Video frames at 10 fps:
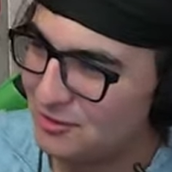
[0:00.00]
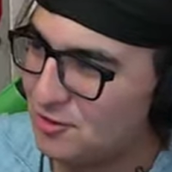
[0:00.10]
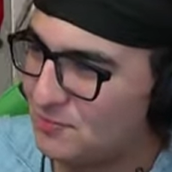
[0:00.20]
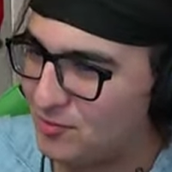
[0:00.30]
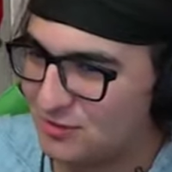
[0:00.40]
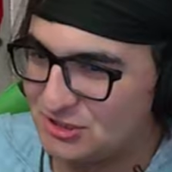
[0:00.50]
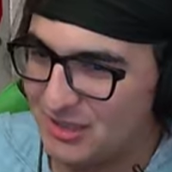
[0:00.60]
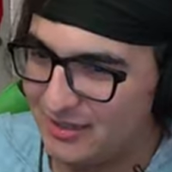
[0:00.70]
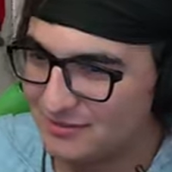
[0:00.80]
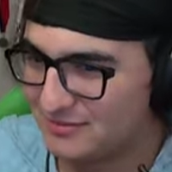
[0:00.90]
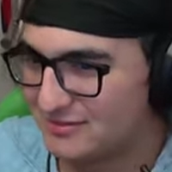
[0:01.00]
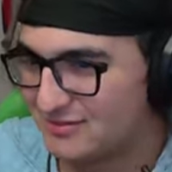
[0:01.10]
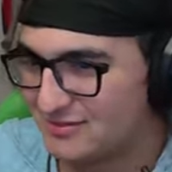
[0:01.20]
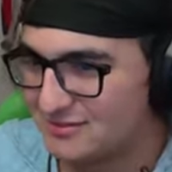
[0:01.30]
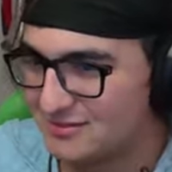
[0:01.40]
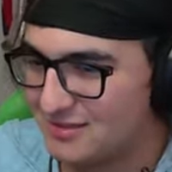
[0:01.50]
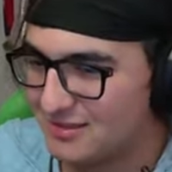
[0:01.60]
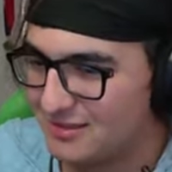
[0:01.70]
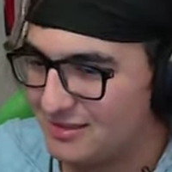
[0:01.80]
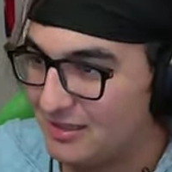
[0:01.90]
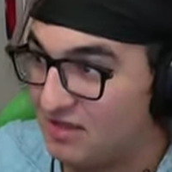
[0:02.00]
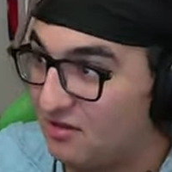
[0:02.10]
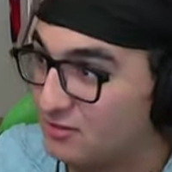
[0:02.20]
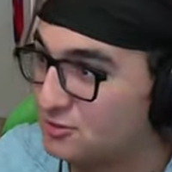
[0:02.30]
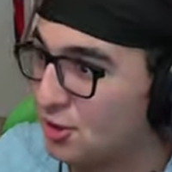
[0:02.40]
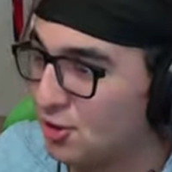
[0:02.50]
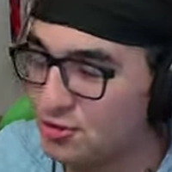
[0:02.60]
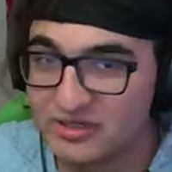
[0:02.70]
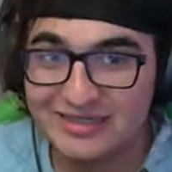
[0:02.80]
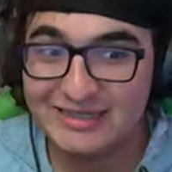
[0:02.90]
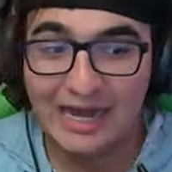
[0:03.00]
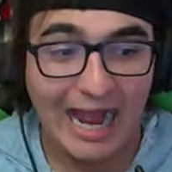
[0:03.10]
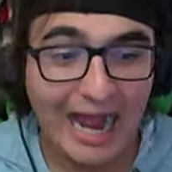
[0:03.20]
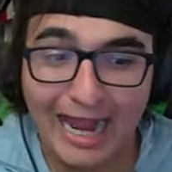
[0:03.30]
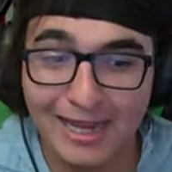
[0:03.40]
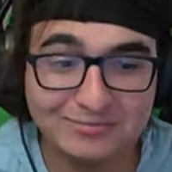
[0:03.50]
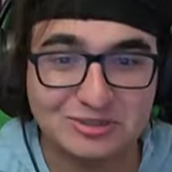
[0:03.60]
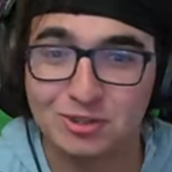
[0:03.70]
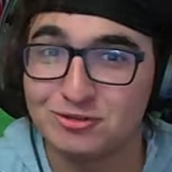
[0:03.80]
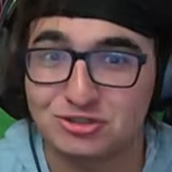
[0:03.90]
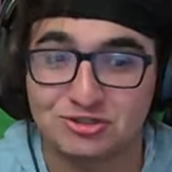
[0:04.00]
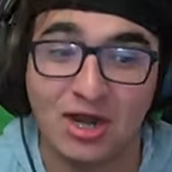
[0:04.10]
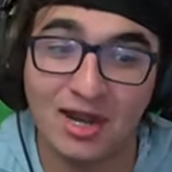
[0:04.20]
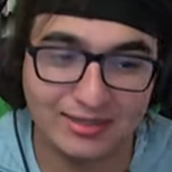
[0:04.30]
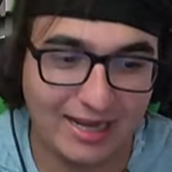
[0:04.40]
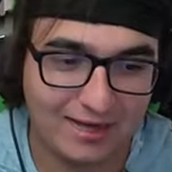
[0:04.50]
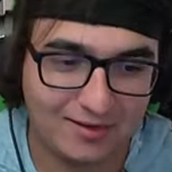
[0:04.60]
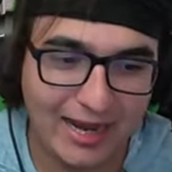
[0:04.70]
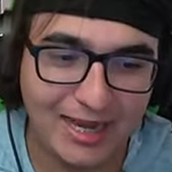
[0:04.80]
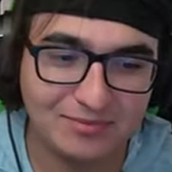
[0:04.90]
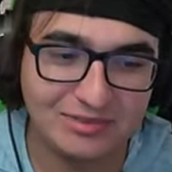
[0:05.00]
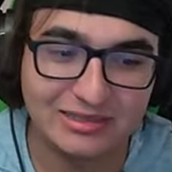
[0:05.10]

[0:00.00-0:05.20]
you poor child. Dude, I am too strong now. I am